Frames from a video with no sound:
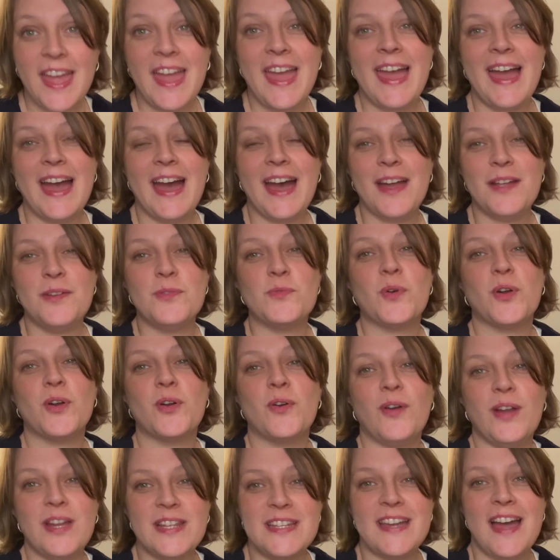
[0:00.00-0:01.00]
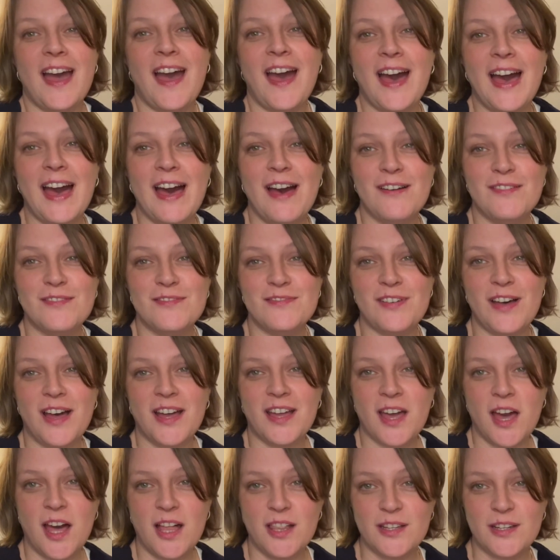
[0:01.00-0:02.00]
and we're going to have a
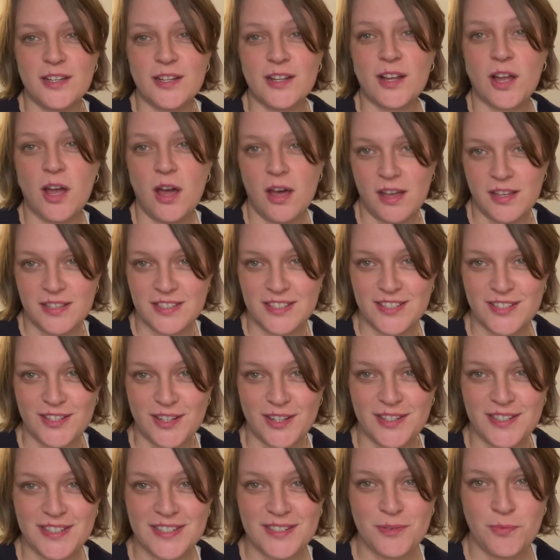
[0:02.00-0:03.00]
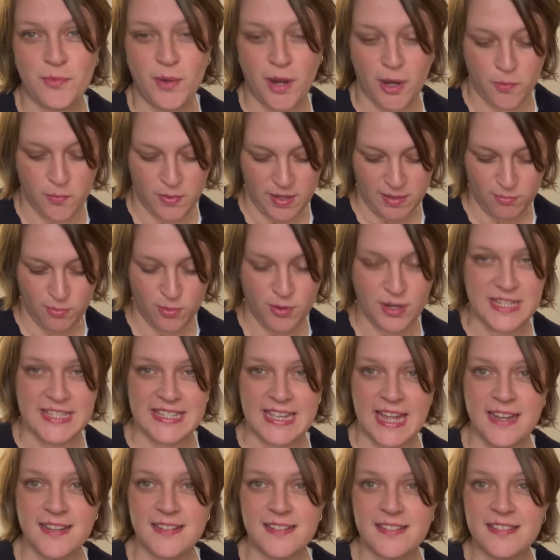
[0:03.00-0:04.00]
color concert where we
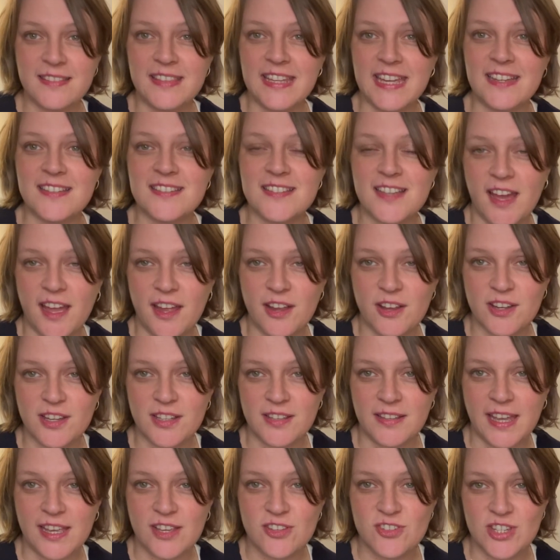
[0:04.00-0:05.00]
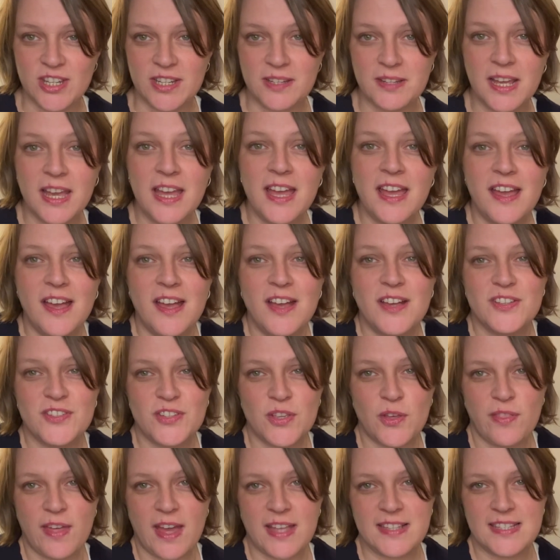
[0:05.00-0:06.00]
present the entire collection.
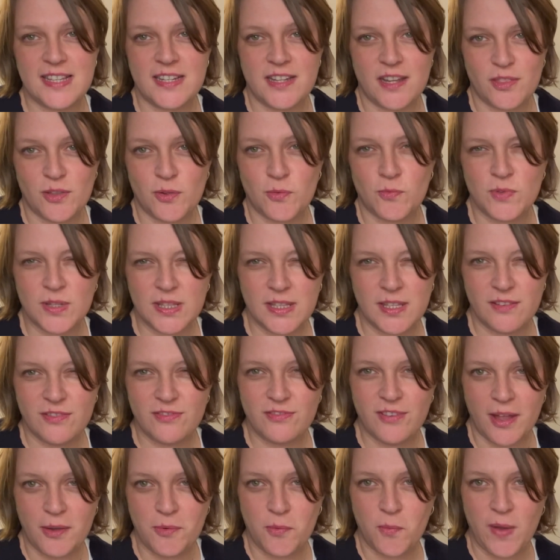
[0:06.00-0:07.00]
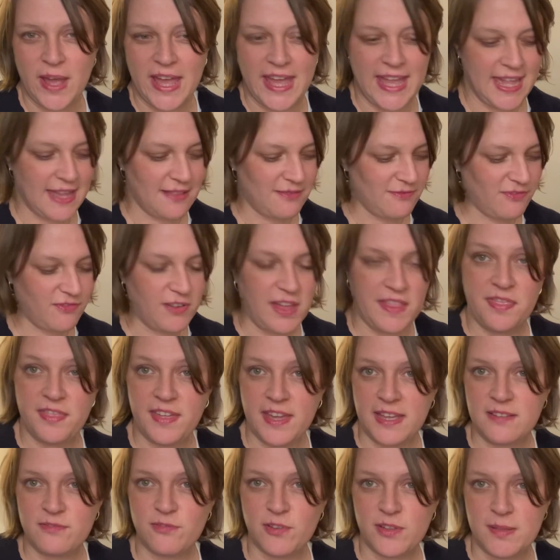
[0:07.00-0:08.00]
So that's another really fun way and fun
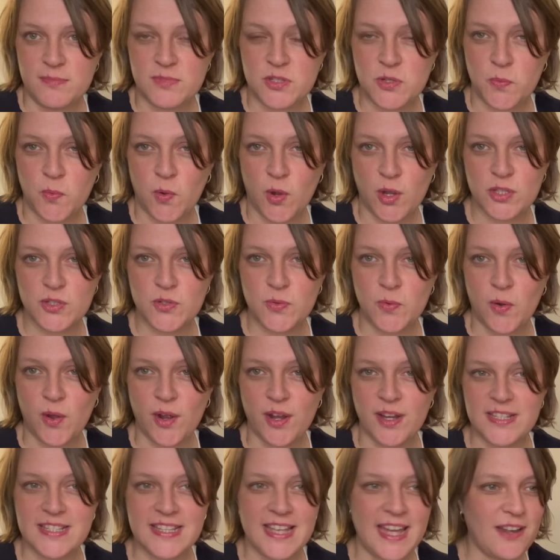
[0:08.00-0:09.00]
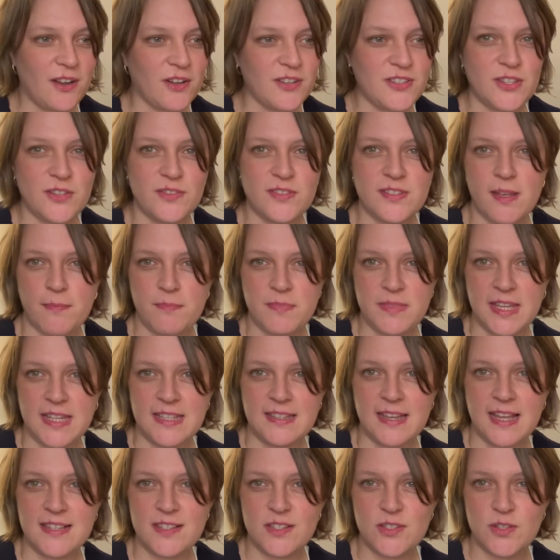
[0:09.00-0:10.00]
thing for them to work towards, and also something
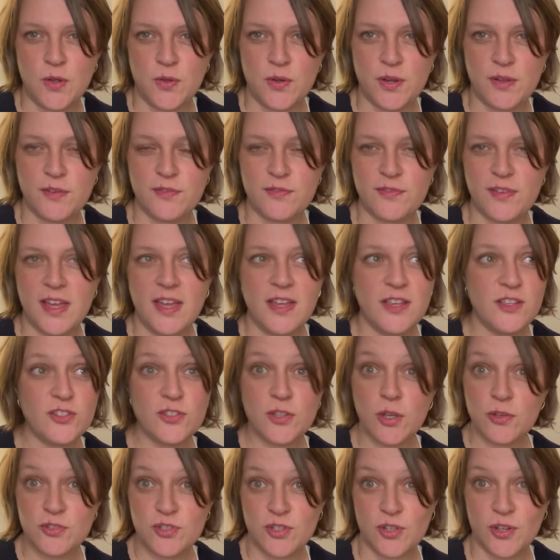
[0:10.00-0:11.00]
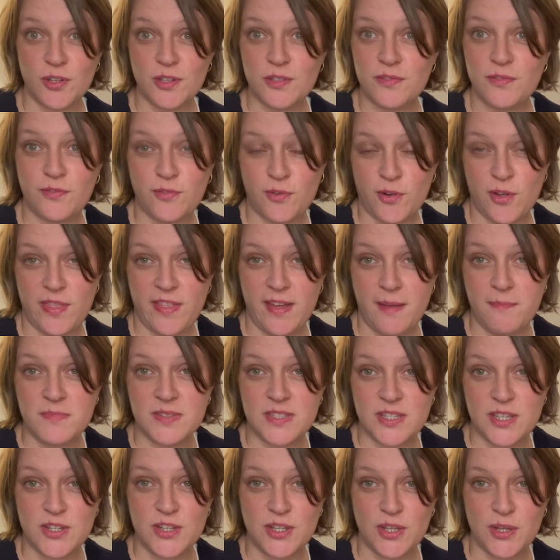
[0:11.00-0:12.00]
that's sort of social for them
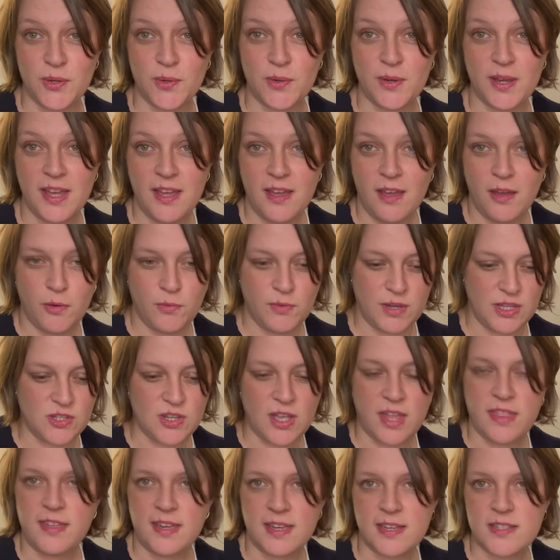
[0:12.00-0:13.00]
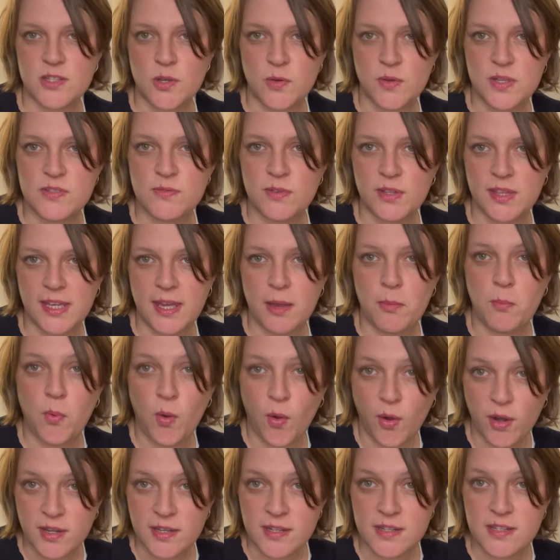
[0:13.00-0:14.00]
to do, which I think is always really
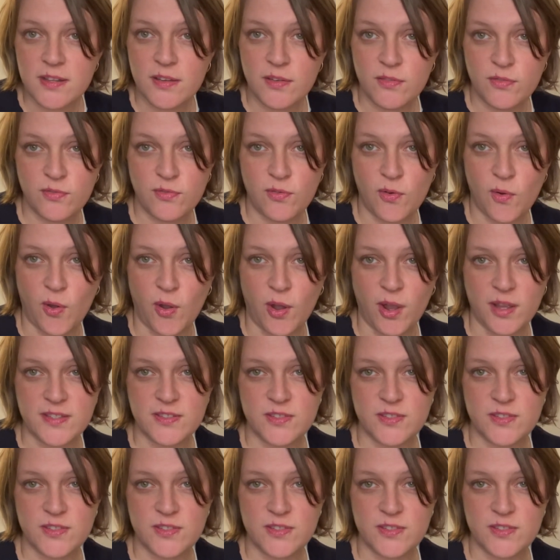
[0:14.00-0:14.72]
important for